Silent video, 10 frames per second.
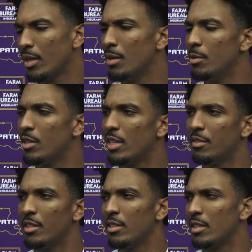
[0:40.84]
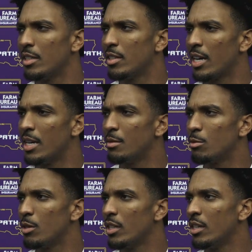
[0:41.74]
Yeah, most definitely. It's times
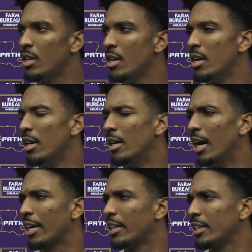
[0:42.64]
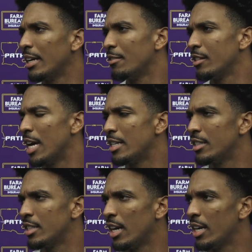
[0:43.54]
where I could have gave the guys a
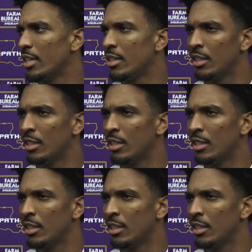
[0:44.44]
shot.